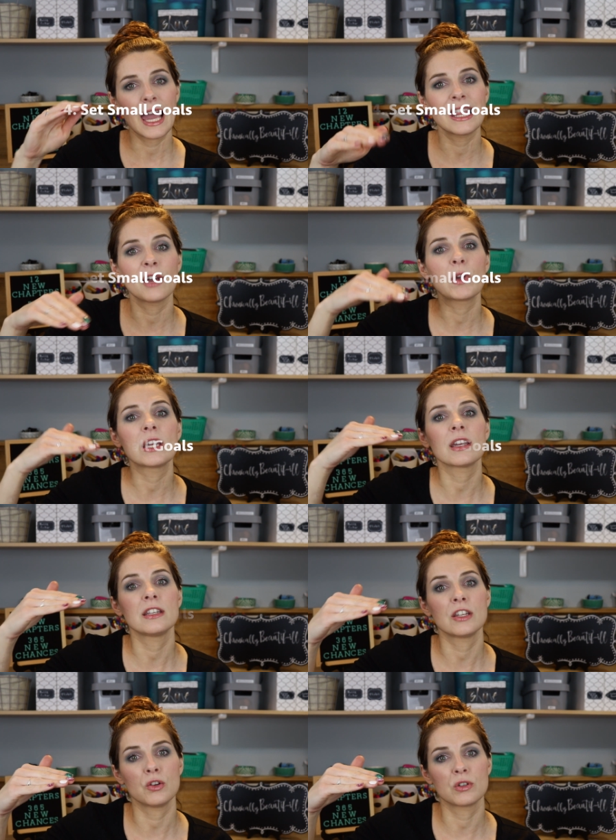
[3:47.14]
and then we can
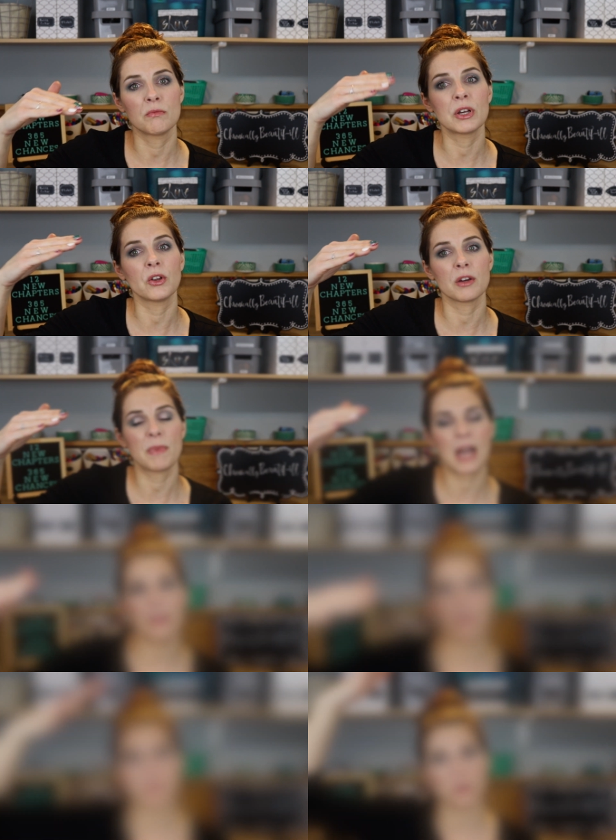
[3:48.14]
continue to build
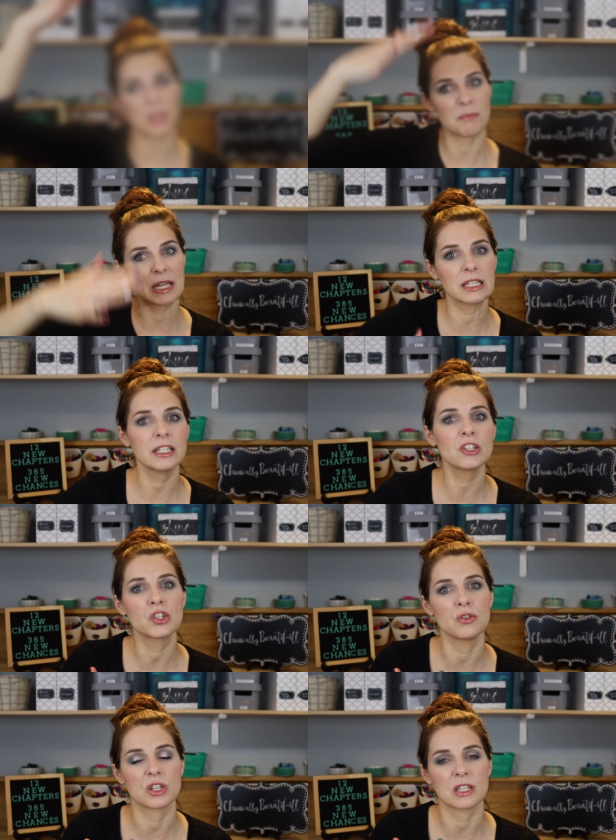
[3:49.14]
upon them. So that big
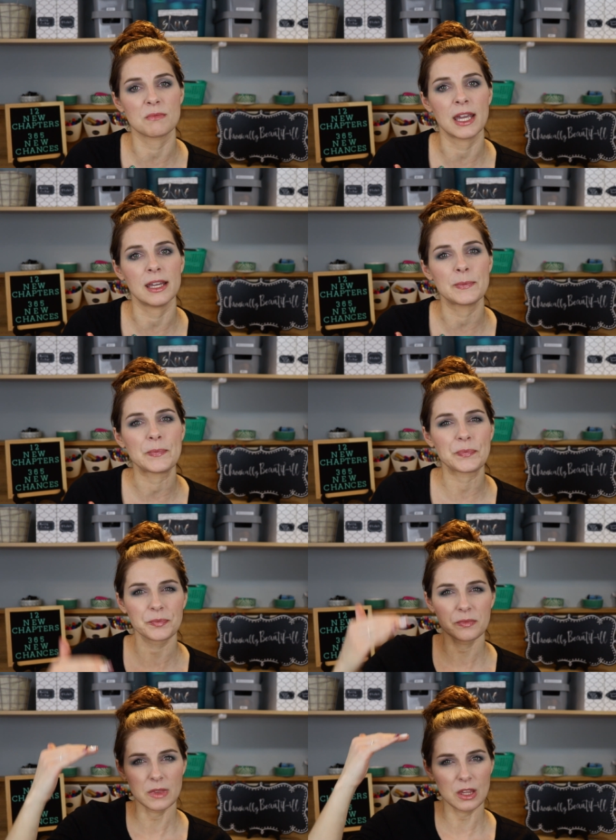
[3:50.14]
list you just made,
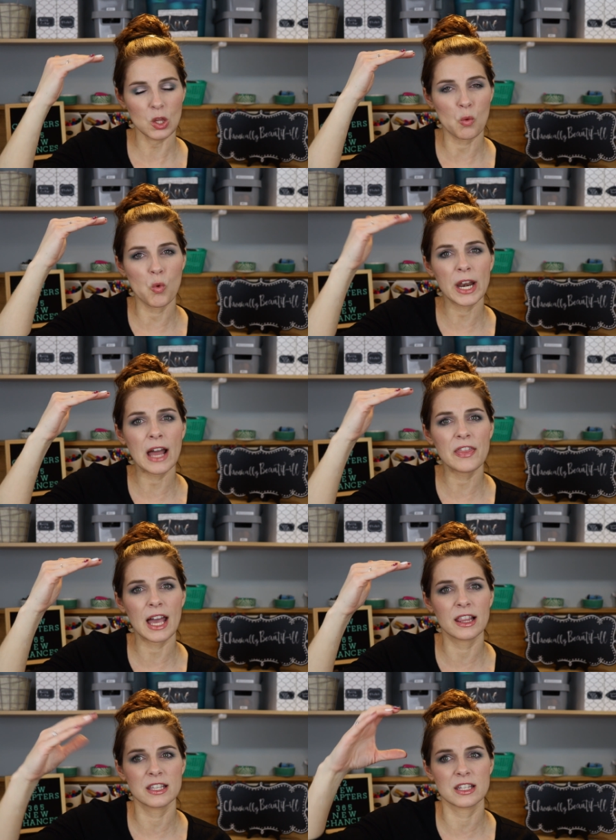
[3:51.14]
what on
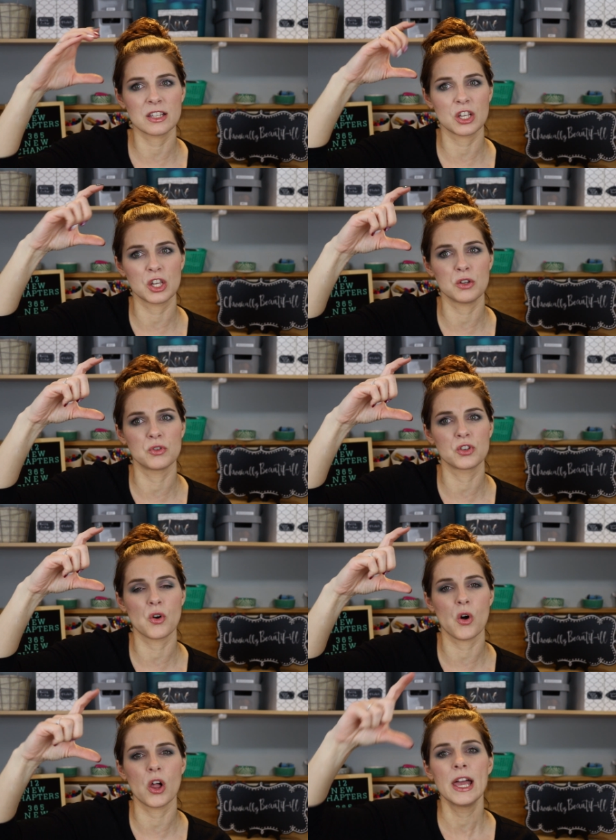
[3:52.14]
that list is a huge
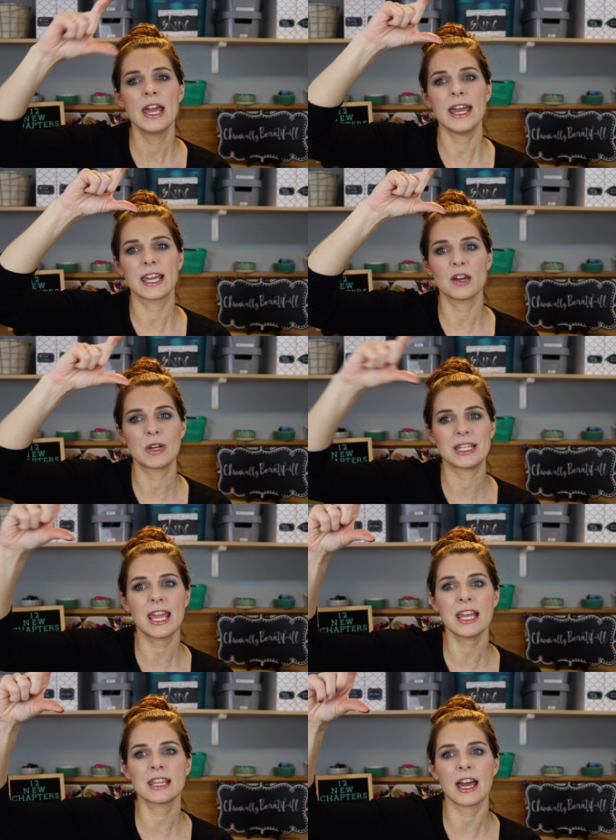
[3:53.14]
goal? And can we
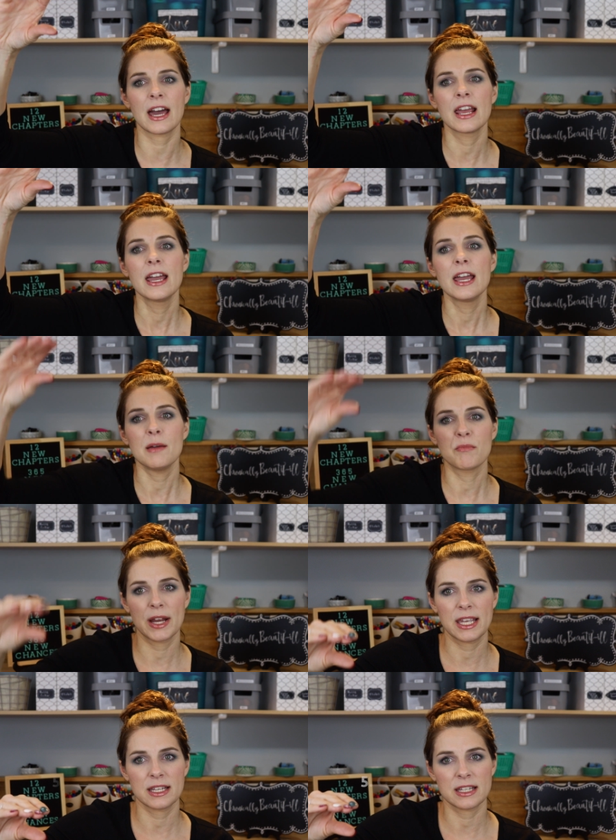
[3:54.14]
take that and
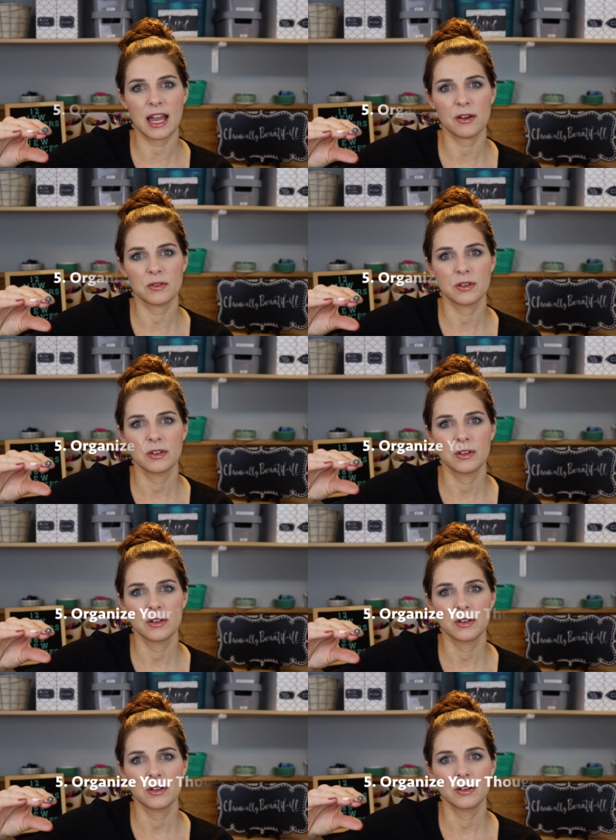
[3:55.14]
break it down?
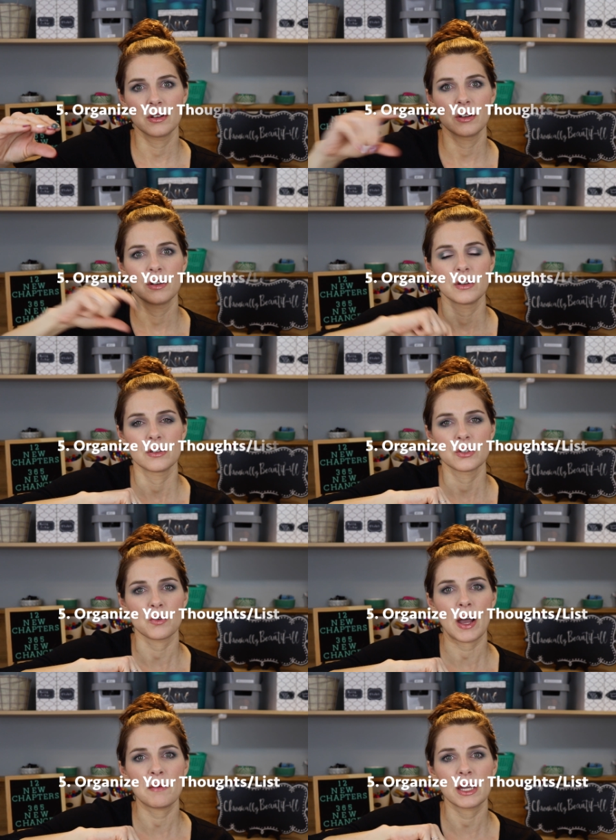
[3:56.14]

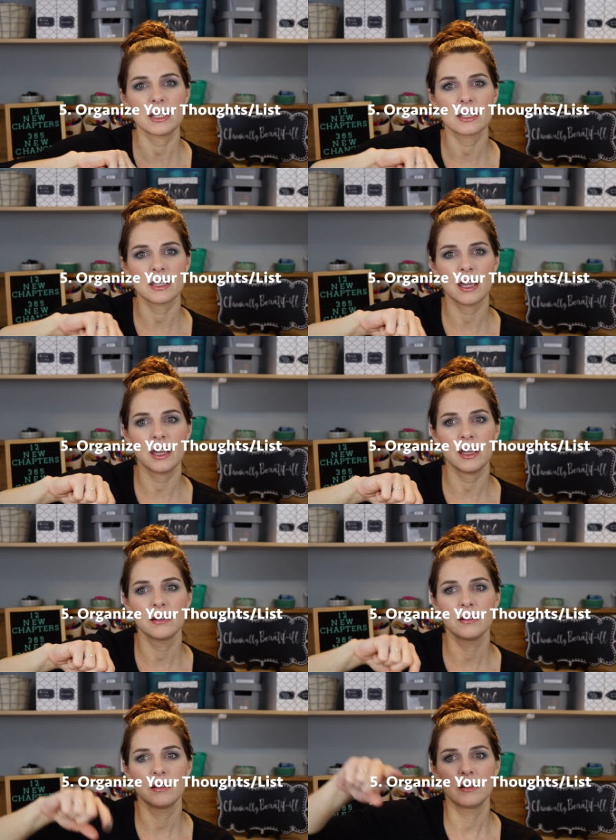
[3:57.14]
So I might
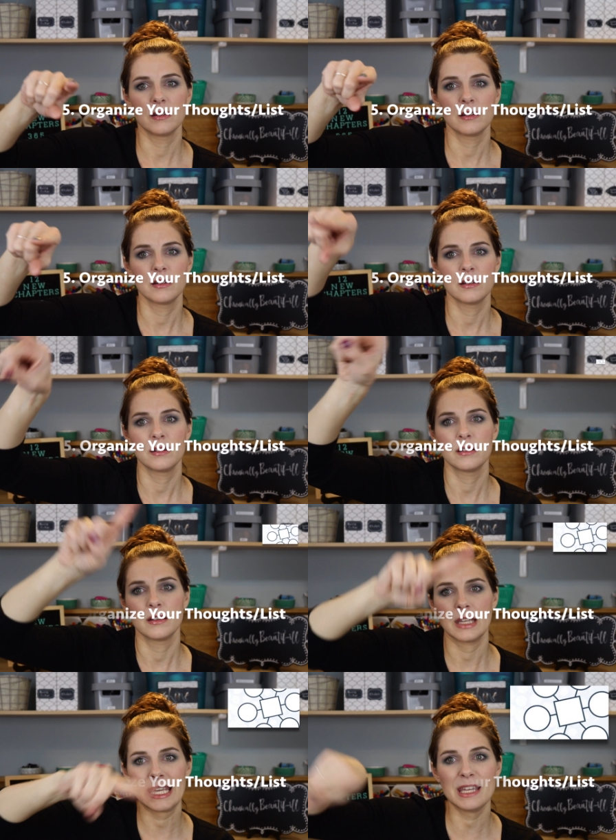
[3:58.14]
say,
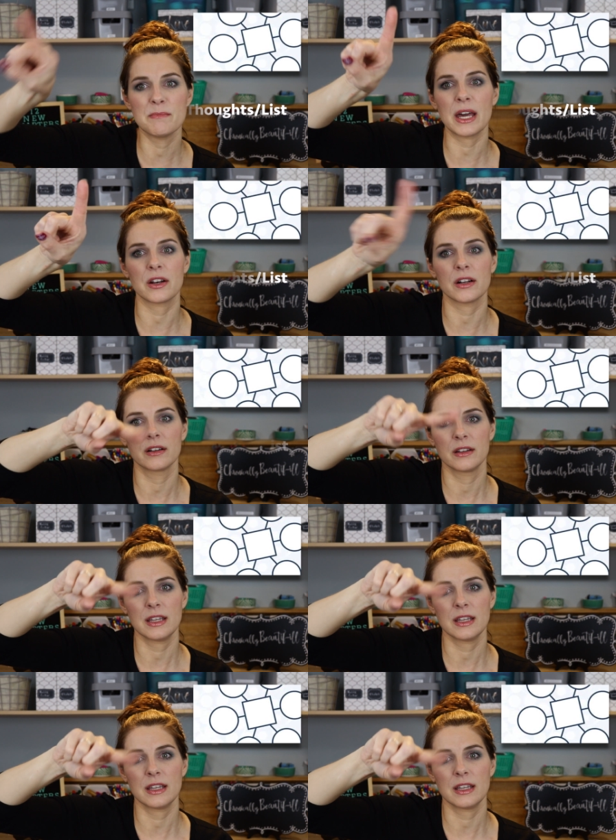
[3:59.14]
eat better